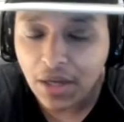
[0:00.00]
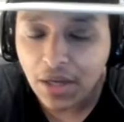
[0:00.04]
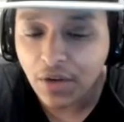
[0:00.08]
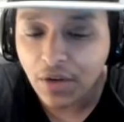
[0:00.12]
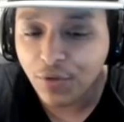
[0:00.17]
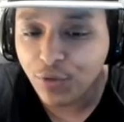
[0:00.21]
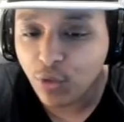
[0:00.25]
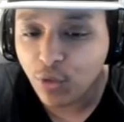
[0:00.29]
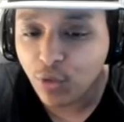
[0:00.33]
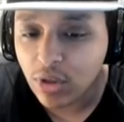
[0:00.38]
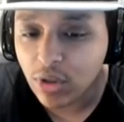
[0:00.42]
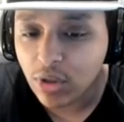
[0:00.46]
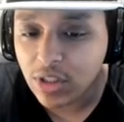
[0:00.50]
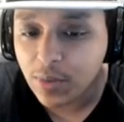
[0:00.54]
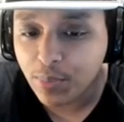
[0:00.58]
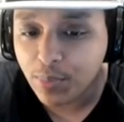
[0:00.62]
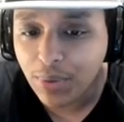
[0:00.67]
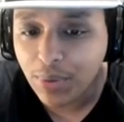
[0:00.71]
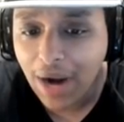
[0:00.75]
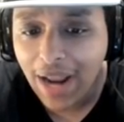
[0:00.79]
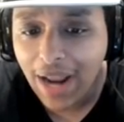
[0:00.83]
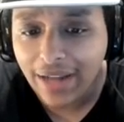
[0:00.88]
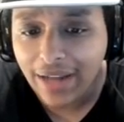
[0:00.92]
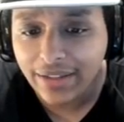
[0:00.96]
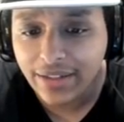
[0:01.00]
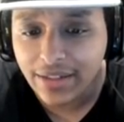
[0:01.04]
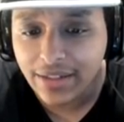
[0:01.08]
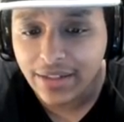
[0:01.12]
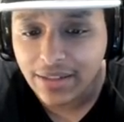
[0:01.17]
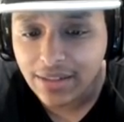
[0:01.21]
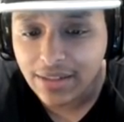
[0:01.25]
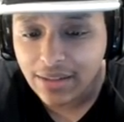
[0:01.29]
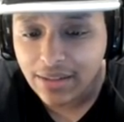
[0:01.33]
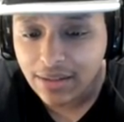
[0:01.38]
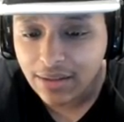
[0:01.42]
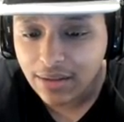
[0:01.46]
And of course,
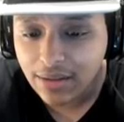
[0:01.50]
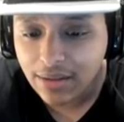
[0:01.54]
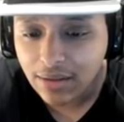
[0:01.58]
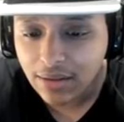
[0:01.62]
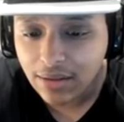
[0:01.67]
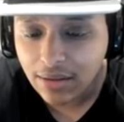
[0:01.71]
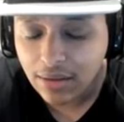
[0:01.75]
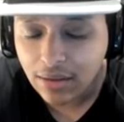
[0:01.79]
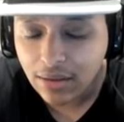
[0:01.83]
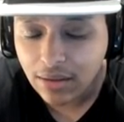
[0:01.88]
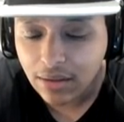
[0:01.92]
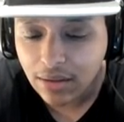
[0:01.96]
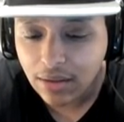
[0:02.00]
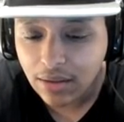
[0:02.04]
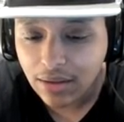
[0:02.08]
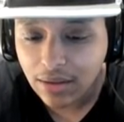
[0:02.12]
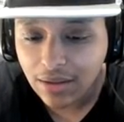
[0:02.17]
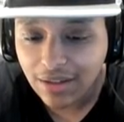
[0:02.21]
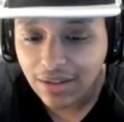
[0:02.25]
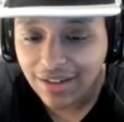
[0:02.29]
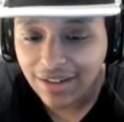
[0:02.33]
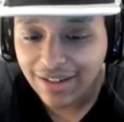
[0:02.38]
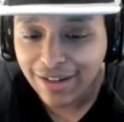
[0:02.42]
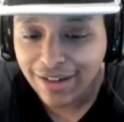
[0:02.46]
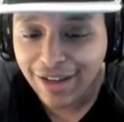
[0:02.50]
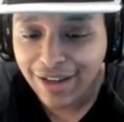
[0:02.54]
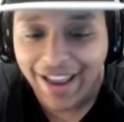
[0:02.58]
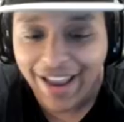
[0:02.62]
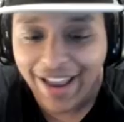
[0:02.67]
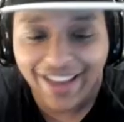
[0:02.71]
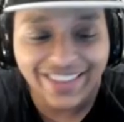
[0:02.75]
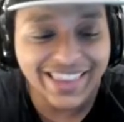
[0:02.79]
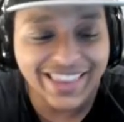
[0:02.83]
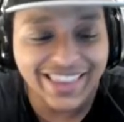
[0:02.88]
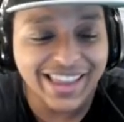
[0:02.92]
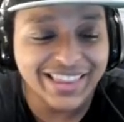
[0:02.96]
practice.
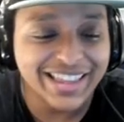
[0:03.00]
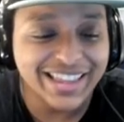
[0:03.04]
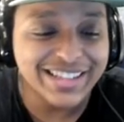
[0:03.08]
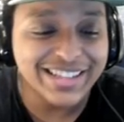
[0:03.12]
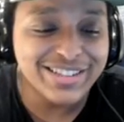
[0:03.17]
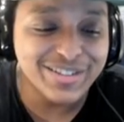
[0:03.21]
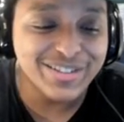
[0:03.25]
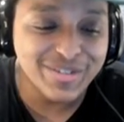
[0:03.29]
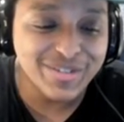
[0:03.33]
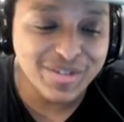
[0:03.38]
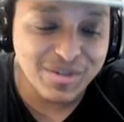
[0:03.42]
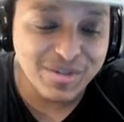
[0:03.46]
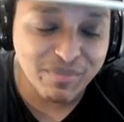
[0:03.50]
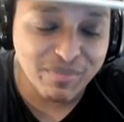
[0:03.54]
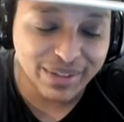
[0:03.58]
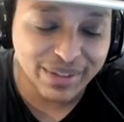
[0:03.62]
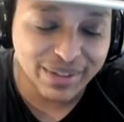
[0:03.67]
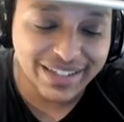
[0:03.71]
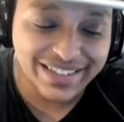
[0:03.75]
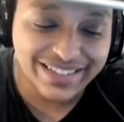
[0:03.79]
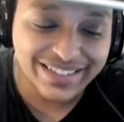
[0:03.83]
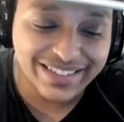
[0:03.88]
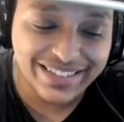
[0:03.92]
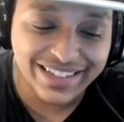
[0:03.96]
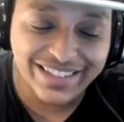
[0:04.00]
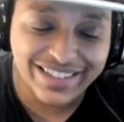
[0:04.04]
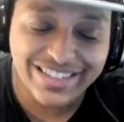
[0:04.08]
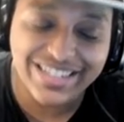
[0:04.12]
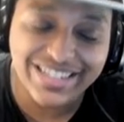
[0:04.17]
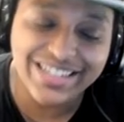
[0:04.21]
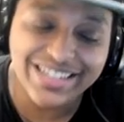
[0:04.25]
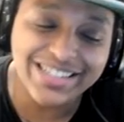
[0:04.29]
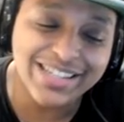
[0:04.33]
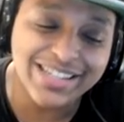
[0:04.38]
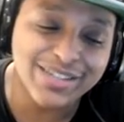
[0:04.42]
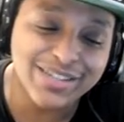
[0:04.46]
And they let you use a place to
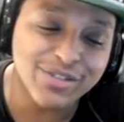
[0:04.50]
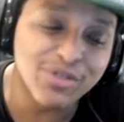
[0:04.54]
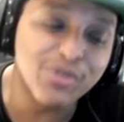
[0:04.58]
Jesus.